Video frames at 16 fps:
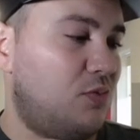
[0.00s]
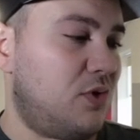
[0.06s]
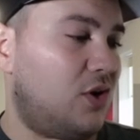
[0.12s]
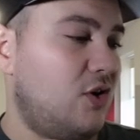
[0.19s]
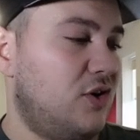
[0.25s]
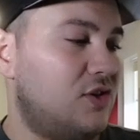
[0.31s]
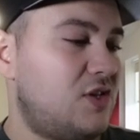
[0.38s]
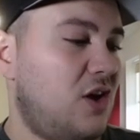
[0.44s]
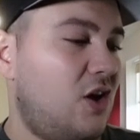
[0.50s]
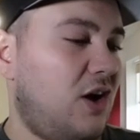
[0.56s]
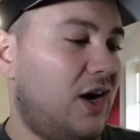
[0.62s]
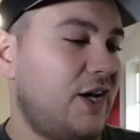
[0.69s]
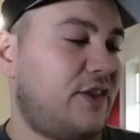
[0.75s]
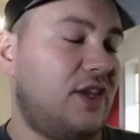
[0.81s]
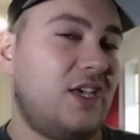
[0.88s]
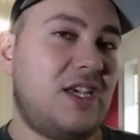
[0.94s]
because
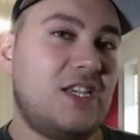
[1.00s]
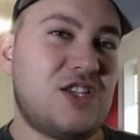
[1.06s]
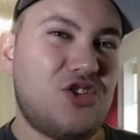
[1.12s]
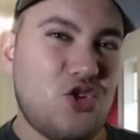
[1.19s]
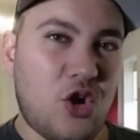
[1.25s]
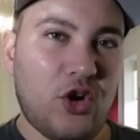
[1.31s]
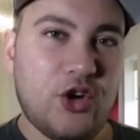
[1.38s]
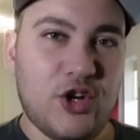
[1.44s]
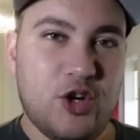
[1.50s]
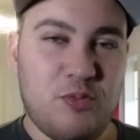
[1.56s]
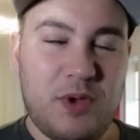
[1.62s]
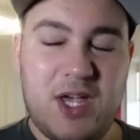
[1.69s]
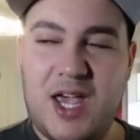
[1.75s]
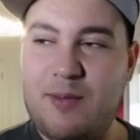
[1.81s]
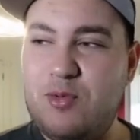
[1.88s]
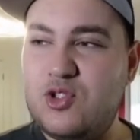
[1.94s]
I think it's not going to
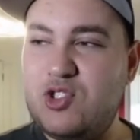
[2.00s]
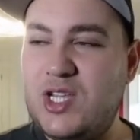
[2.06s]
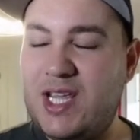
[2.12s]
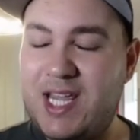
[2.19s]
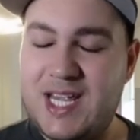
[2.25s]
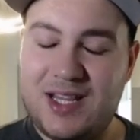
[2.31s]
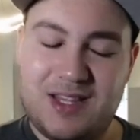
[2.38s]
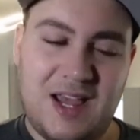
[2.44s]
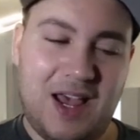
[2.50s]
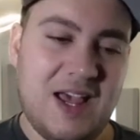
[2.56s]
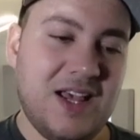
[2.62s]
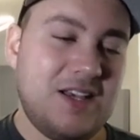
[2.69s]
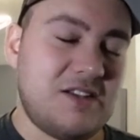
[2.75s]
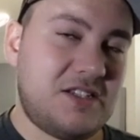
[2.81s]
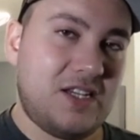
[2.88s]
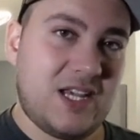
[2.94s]
be able to hit that
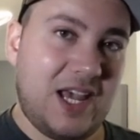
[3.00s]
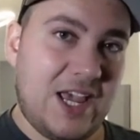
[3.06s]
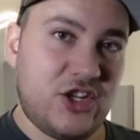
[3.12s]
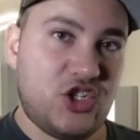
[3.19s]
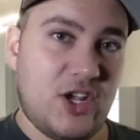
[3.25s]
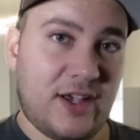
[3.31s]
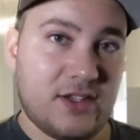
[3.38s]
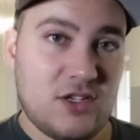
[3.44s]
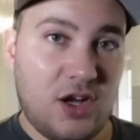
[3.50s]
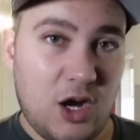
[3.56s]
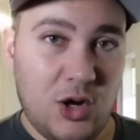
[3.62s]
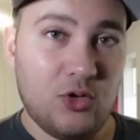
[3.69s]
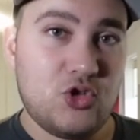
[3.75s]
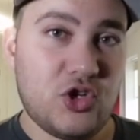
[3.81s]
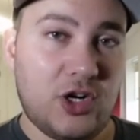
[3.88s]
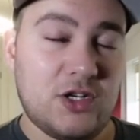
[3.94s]
THX
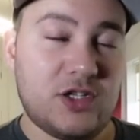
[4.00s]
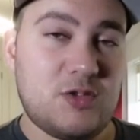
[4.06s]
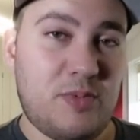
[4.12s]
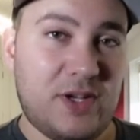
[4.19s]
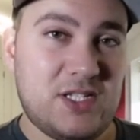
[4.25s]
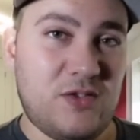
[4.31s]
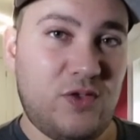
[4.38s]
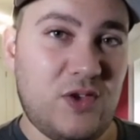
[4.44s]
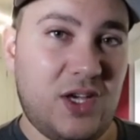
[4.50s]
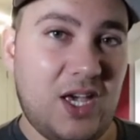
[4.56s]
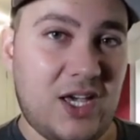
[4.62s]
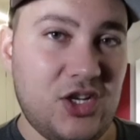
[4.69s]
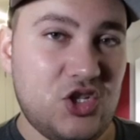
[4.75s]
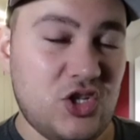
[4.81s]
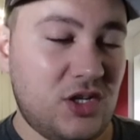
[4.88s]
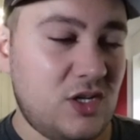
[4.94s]
Ultra
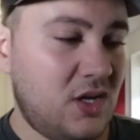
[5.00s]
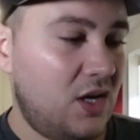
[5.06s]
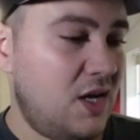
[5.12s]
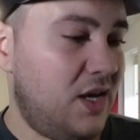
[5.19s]
specification.